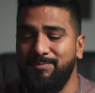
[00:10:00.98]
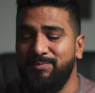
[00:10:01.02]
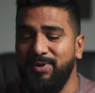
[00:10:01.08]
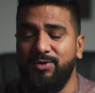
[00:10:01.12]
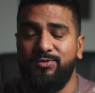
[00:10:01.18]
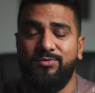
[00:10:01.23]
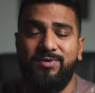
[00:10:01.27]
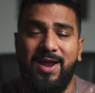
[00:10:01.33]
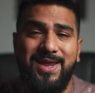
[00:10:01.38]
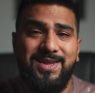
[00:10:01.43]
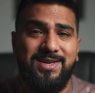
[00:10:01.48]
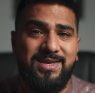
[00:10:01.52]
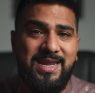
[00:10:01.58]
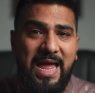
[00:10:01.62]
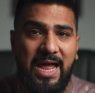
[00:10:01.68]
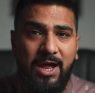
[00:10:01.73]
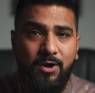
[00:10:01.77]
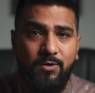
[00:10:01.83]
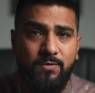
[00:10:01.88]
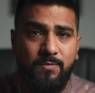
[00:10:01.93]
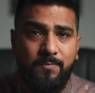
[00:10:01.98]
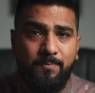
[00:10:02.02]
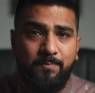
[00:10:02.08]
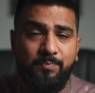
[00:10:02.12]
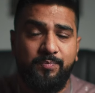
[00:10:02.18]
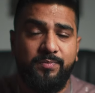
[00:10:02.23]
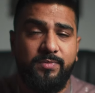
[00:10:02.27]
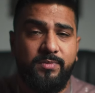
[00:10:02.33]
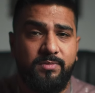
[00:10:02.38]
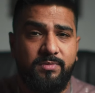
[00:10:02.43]
But right now,
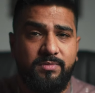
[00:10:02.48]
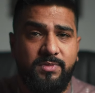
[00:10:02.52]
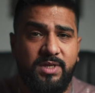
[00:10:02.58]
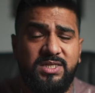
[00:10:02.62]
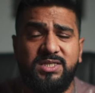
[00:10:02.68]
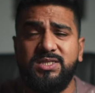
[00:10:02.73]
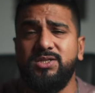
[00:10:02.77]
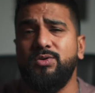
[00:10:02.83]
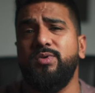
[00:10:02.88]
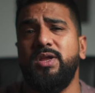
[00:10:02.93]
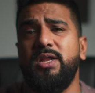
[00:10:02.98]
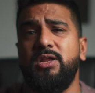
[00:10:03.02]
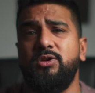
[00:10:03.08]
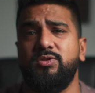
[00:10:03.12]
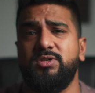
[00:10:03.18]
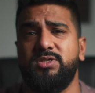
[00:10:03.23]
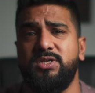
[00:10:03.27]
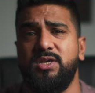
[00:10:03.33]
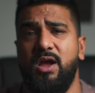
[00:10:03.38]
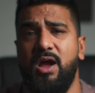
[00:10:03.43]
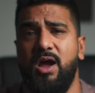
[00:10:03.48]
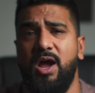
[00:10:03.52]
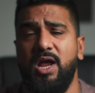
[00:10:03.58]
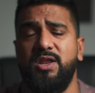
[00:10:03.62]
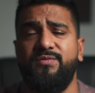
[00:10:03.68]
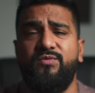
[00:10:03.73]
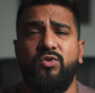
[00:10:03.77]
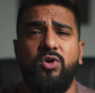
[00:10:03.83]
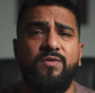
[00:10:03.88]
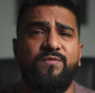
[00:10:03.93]
this is a really good cigar.
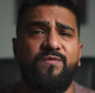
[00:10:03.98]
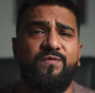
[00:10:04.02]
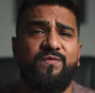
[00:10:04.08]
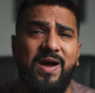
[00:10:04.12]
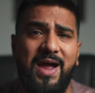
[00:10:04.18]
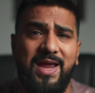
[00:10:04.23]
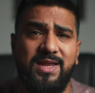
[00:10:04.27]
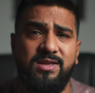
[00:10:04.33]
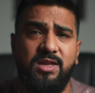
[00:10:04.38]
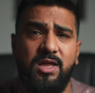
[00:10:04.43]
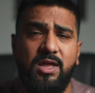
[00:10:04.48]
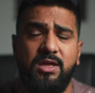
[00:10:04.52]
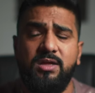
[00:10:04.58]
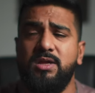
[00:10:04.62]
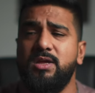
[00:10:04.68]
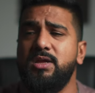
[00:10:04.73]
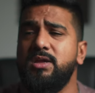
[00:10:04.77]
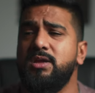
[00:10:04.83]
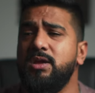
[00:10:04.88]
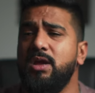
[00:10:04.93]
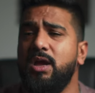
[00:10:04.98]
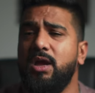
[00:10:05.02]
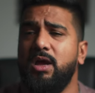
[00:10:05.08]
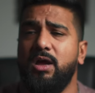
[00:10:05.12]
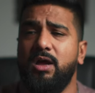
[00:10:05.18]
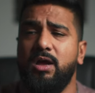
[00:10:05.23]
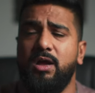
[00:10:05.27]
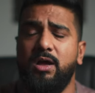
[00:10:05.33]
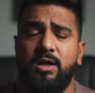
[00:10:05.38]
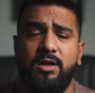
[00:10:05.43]
And if you can find it,
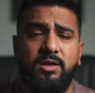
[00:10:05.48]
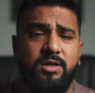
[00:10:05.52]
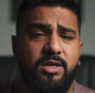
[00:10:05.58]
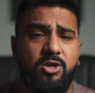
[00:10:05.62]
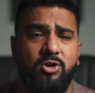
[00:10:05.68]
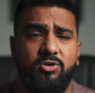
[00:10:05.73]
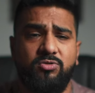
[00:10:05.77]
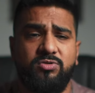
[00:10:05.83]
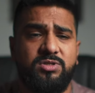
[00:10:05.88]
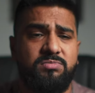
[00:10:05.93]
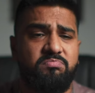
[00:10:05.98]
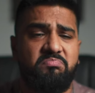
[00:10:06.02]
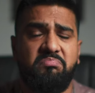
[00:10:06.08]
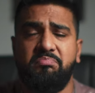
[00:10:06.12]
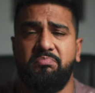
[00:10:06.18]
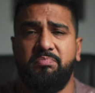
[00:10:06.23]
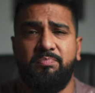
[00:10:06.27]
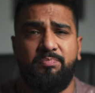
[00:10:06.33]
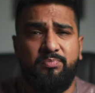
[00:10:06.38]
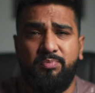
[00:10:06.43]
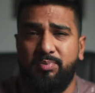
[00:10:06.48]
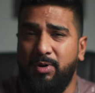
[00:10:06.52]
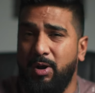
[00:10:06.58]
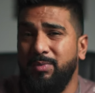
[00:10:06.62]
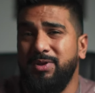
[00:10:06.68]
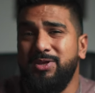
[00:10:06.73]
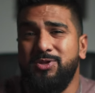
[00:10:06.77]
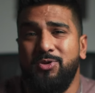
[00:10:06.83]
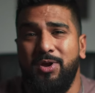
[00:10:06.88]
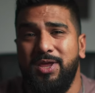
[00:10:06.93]
uh, you know,
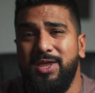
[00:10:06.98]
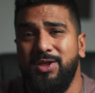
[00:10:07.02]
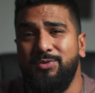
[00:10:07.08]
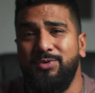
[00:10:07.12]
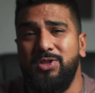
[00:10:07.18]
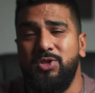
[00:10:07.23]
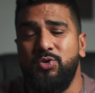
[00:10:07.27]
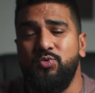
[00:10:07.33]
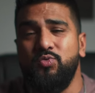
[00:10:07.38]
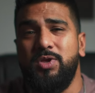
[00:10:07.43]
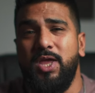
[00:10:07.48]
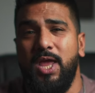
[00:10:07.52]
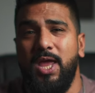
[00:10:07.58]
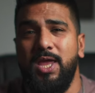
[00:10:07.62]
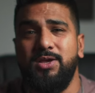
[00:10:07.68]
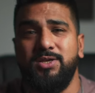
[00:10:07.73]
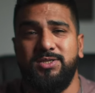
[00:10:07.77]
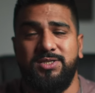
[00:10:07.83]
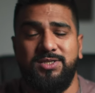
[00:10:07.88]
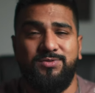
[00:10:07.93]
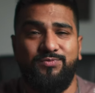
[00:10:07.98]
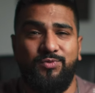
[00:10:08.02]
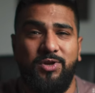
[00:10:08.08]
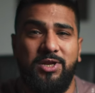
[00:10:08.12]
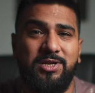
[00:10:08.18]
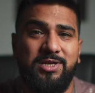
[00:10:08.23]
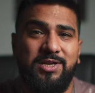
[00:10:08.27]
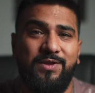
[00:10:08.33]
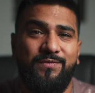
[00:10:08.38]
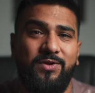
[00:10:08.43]
probably not here in the UK because it's
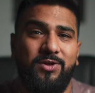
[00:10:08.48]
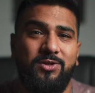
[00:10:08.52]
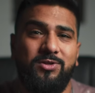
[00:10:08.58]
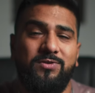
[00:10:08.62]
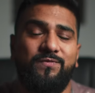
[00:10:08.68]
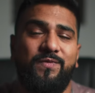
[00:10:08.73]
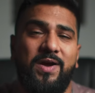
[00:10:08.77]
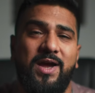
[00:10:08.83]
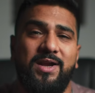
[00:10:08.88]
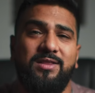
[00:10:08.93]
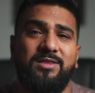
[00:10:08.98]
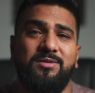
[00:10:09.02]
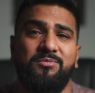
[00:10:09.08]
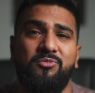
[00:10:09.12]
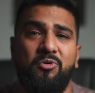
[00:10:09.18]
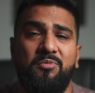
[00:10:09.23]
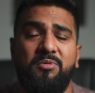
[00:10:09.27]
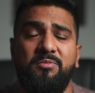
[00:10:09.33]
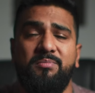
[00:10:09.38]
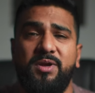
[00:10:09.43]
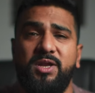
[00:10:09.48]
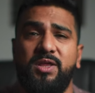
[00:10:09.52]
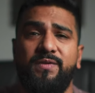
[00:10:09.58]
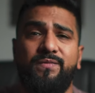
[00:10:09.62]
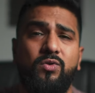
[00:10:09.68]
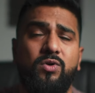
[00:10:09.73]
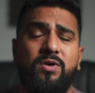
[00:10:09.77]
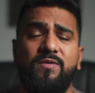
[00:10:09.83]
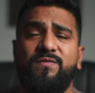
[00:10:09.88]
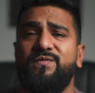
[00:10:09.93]
really difficult to find at the moment. But
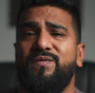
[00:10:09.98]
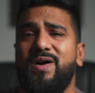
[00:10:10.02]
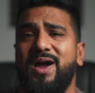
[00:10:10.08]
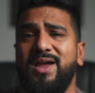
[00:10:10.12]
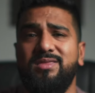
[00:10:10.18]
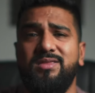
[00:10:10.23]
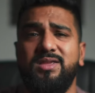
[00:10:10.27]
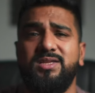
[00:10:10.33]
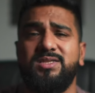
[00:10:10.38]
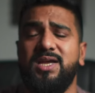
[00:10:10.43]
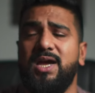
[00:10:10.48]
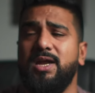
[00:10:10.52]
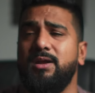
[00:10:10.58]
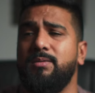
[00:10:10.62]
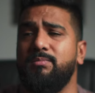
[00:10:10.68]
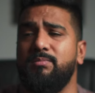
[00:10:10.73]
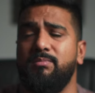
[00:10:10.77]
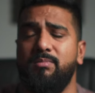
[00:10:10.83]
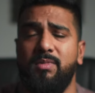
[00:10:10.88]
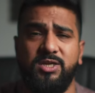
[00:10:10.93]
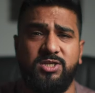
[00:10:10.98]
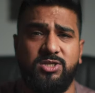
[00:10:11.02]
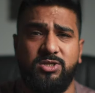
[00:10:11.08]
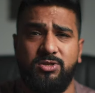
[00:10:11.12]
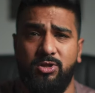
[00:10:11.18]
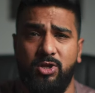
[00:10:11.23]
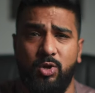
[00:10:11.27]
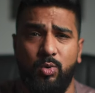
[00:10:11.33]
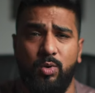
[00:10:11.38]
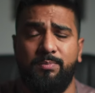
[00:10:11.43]
if you can find this at a
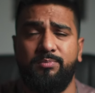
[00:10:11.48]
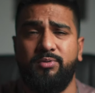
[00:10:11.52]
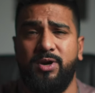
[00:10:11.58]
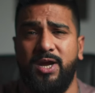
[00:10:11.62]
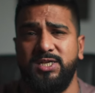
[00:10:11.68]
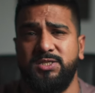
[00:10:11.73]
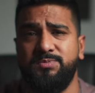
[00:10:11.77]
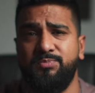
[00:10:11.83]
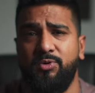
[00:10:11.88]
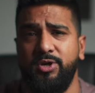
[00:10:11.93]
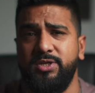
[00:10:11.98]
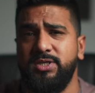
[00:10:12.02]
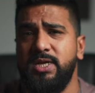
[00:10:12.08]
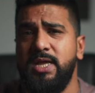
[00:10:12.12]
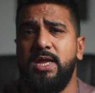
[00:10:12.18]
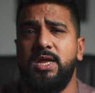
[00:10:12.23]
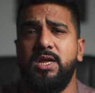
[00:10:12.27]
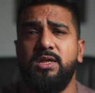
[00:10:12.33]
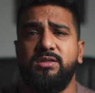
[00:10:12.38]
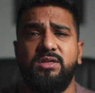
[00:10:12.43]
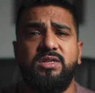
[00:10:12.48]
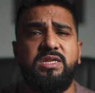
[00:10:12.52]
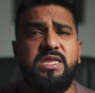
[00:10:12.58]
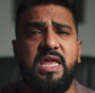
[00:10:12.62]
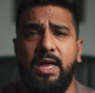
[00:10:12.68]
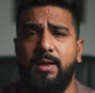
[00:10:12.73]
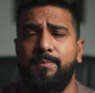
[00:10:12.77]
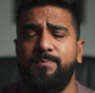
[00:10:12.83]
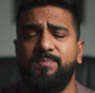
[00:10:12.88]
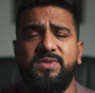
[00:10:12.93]
much lower price point, then
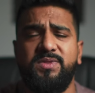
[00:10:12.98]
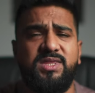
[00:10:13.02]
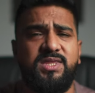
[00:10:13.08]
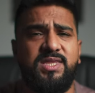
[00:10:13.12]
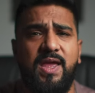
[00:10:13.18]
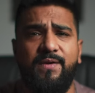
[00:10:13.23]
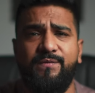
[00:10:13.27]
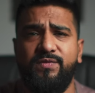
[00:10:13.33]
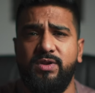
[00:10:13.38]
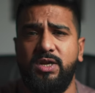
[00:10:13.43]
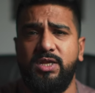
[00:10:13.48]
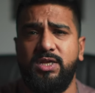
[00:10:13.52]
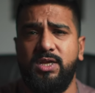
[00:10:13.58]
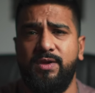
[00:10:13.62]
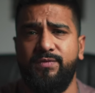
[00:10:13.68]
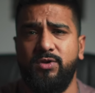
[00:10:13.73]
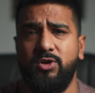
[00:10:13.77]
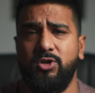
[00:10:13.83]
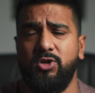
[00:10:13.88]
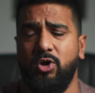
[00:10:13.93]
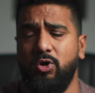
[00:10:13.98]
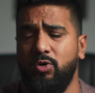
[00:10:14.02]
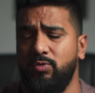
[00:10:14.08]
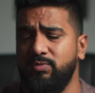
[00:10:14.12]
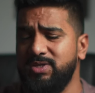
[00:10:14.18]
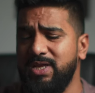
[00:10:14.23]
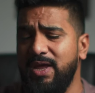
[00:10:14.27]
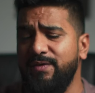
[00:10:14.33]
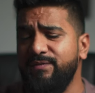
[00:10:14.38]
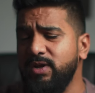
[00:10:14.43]
yeah, definitely give it a go.
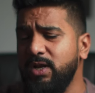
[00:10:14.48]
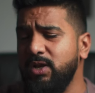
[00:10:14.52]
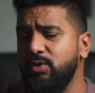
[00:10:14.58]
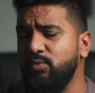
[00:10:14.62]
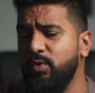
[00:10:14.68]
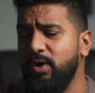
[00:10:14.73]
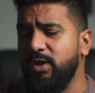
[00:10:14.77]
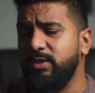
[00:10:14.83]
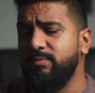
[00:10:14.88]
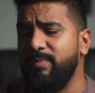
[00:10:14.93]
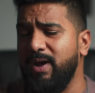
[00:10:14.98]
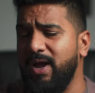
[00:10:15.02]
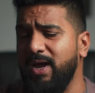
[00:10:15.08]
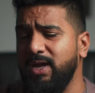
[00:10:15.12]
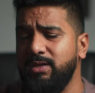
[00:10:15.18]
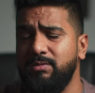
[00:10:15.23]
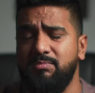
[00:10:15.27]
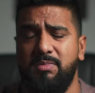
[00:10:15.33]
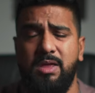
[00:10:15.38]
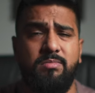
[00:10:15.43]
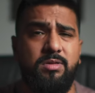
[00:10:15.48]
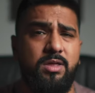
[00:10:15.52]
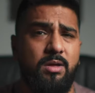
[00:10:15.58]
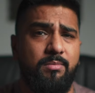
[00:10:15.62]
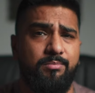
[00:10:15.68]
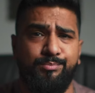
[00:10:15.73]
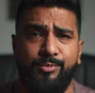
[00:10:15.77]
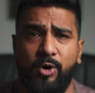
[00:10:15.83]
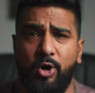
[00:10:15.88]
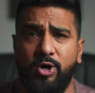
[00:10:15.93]
Definitely worth buying maybe a
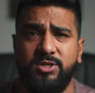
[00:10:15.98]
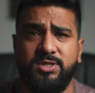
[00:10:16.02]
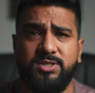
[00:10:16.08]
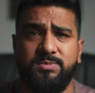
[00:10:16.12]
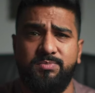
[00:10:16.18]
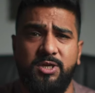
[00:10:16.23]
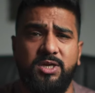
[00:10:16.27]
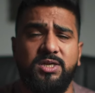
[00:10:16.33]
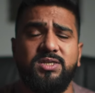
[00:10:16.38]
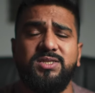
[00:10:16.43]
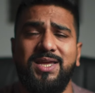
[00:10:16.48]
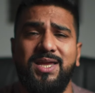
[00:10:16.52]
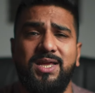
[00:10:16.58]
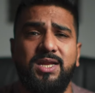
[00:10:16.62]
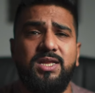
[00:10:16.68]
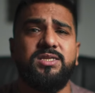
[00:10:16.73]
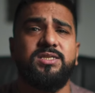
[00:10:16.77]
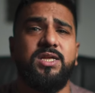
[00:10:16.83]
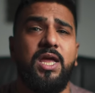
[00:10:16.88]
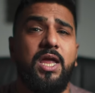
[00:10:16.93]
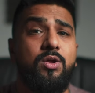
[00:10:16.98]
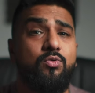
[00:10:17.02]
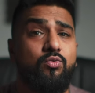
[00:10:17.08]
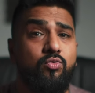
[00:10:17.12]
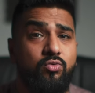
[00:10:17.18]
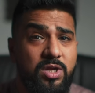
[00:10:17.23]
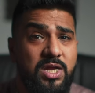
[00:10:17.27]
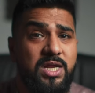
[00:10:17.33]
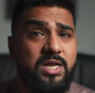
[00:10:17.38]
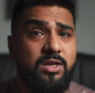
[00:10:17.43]
box because it is a
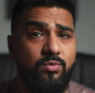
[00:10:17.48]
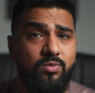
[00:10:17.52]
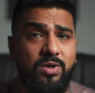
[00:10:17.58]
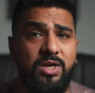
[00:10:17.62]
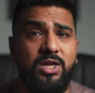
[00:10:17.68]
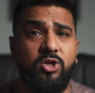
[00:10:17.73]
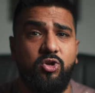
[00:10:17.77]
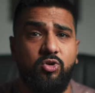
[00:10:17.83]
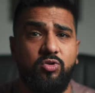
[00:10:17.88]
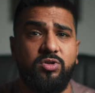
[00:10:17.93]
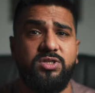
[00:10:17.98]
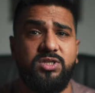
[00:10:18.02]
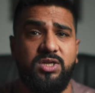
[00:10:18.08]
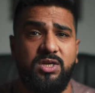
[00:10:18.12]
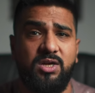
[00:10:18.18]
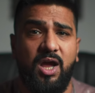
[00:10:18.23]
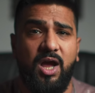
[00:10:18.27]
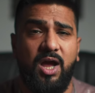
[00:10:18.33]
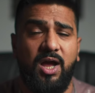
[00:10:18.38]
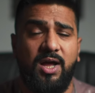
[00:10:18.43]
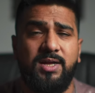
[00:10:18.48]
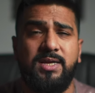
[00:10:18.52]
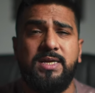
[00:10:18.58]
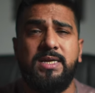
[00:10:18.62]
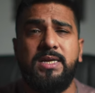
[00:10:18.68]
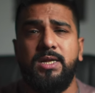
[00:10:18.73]
really, really good cigar.